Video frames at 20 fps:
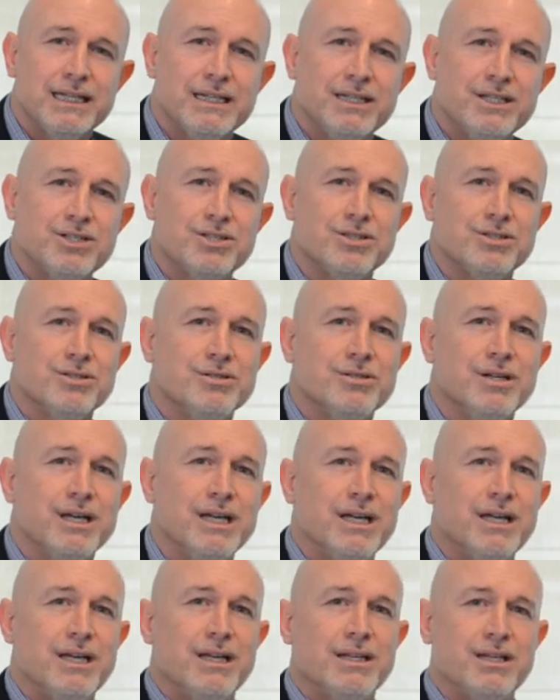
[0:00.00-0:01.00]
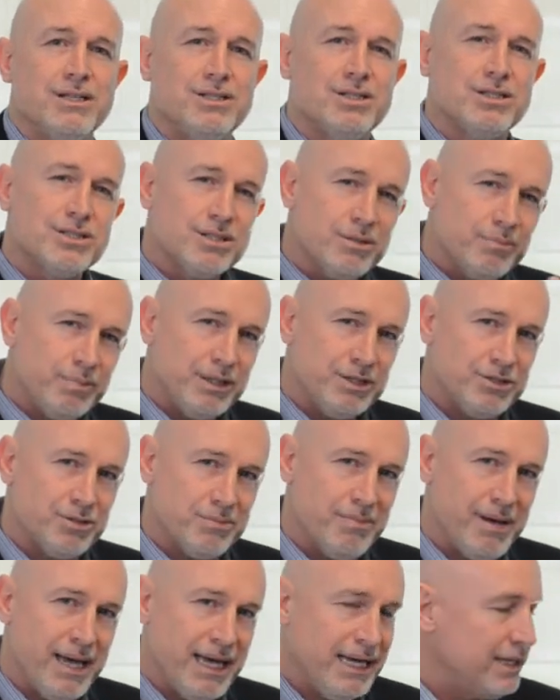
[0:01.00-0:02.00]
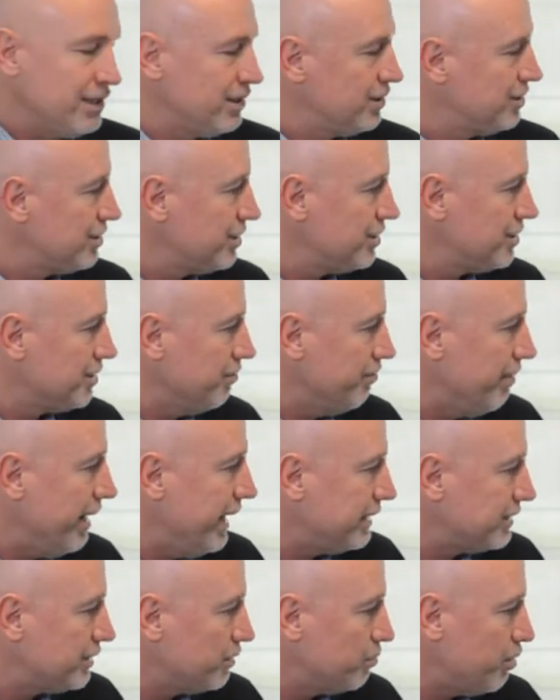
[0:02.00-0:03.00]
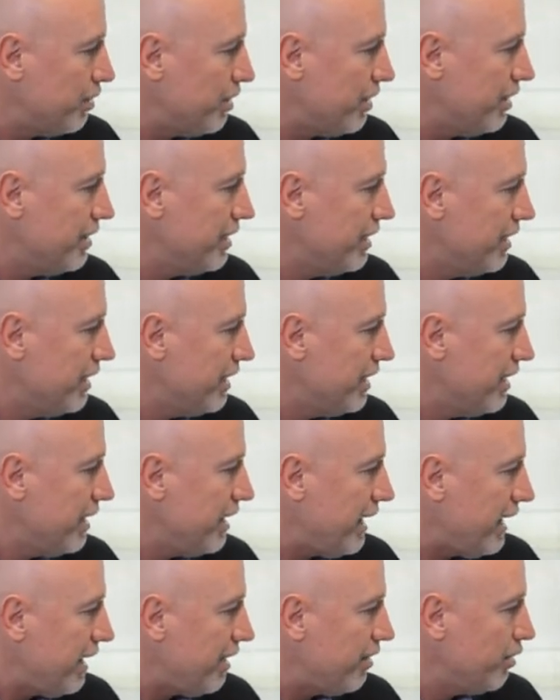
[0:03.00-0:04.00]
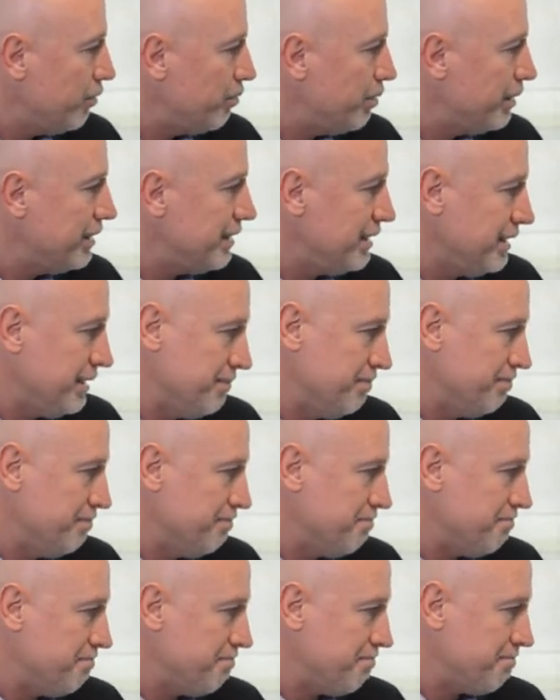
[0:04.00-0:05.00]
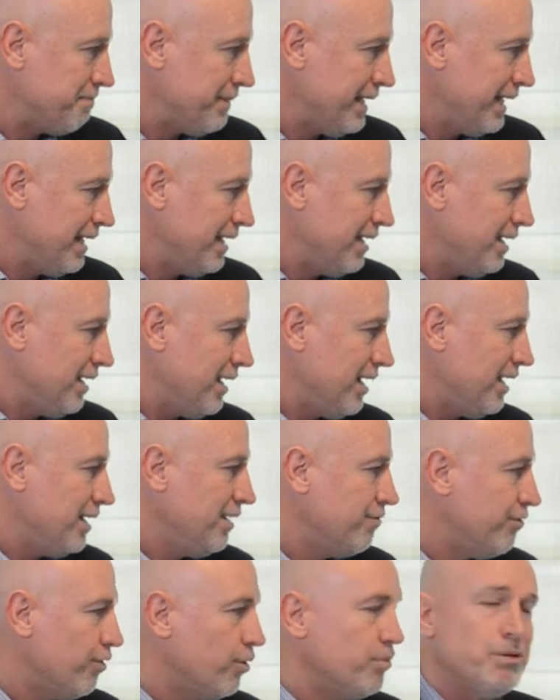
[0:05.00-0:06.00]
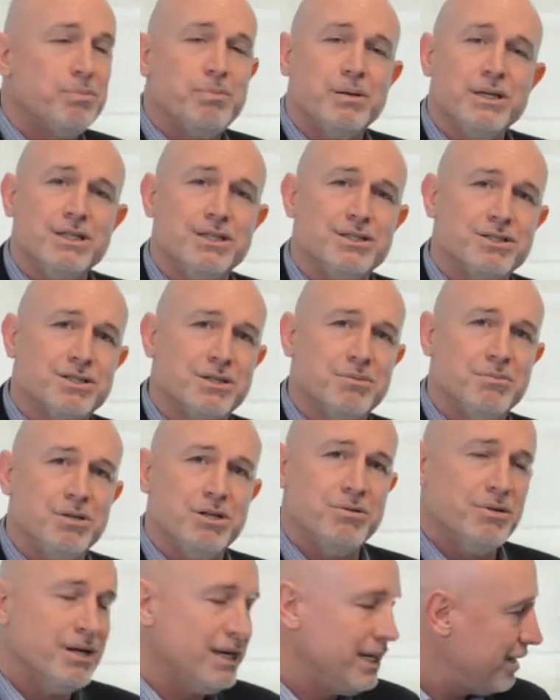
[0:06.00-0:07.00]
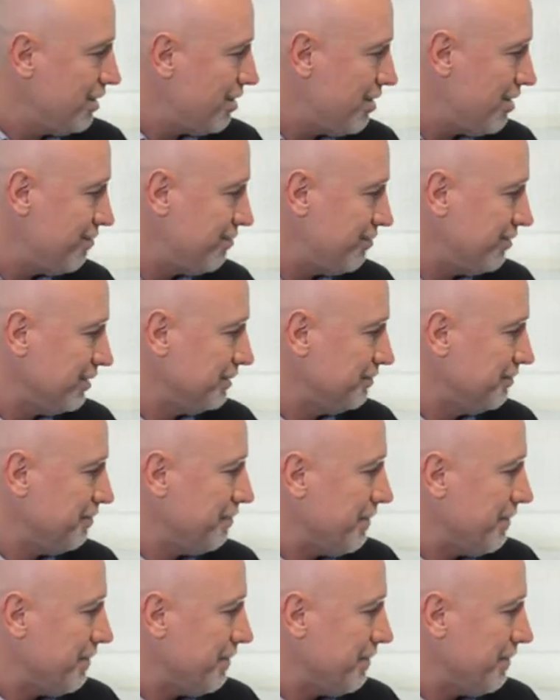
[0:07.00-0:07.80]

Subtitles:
an issue than just simply to make a decision based upon our opinion. Uninformed opinions can be really harmful